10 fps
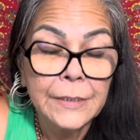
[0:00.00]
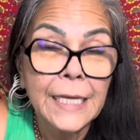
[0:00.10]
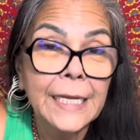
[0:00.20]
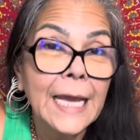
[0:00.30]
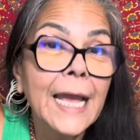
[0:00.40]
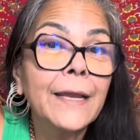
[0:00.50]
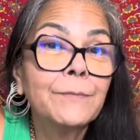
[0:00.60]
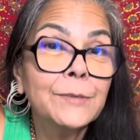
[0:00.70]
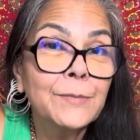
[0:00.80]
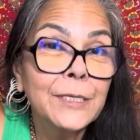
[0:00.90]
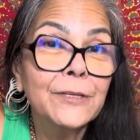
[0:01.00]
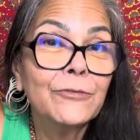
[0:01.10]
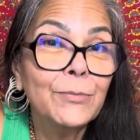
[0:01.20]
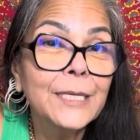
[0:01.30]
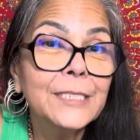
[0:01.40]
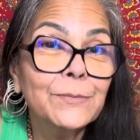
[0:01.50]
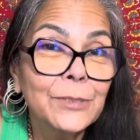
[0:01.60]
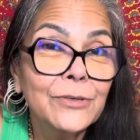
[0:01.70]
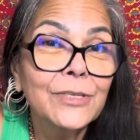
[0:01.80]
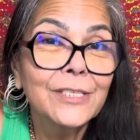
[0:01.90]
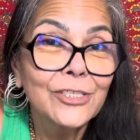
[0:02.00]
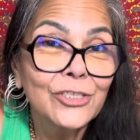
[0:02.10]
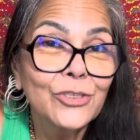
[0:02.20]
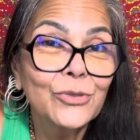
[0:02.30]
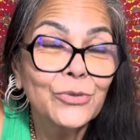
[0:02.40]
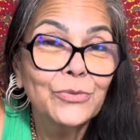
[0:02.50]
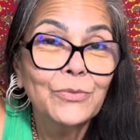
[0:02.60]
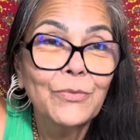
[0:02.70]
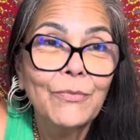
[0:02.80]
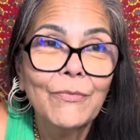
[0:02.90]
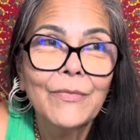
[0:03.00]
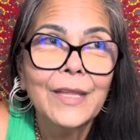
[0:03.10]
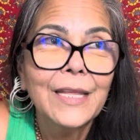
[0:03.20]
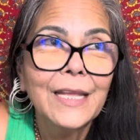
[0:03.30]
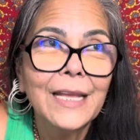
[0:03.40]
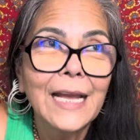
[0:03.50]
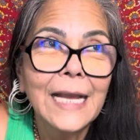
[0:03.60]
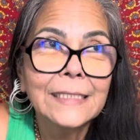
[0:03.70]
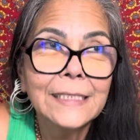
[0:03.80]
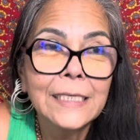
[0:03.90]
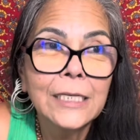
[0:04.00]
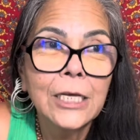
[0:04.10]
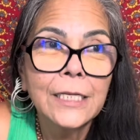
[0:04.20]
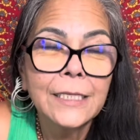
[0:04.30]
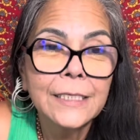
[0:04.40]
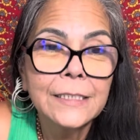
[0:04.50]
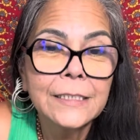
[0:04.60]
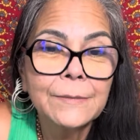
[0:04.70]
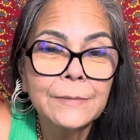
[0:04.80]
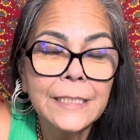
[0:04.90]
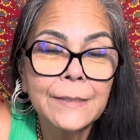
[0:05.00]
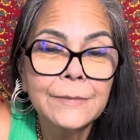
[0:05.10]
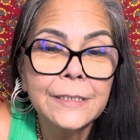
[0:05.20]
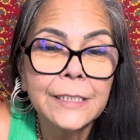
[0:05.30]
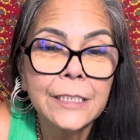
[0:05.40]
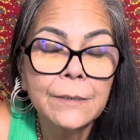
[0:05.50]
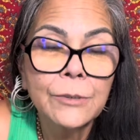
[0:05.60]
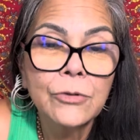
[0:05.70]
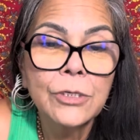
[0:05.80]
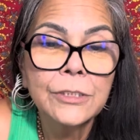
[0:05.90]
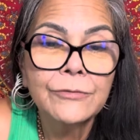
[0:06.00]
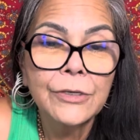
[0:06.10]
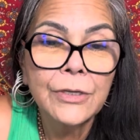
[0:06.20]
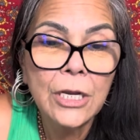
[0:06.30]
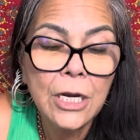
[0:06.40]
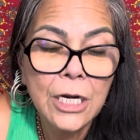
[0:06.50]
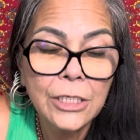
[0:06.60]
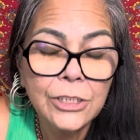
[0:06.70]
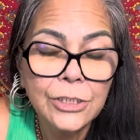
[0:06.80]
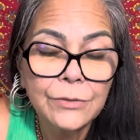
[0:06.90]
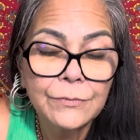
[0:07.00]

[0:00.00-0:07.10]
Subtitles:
And I am speaking from experience too. I say a lot of things sometimes and they come across very harsh.